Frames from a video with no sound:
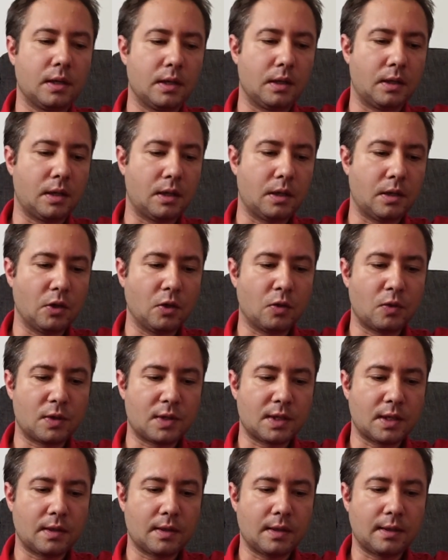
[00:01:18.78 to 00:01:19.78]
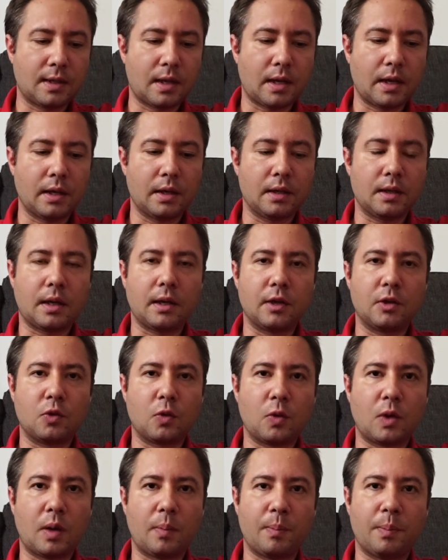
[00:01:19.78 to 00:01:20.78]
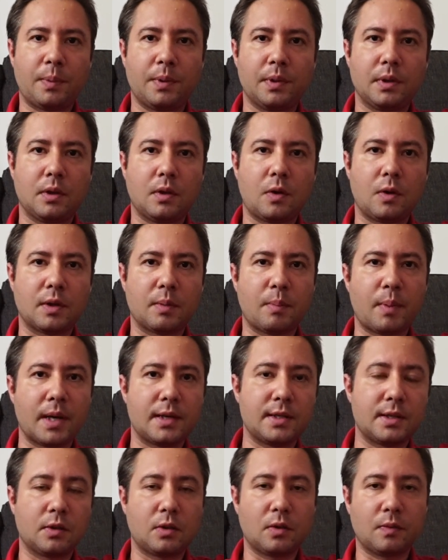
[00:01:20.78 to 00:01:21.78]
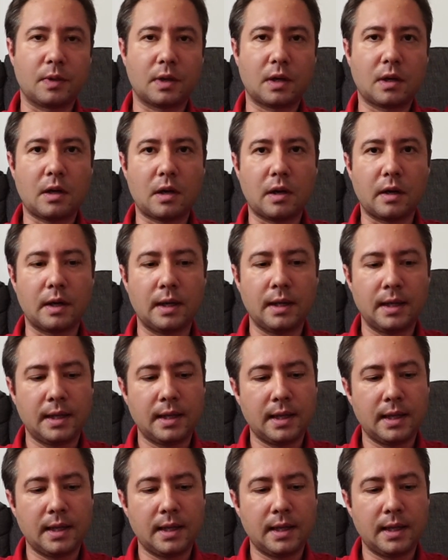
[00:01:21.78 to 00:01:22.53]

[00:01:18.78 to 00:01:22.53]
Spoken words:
You could say that I grew up on the backseat of a car.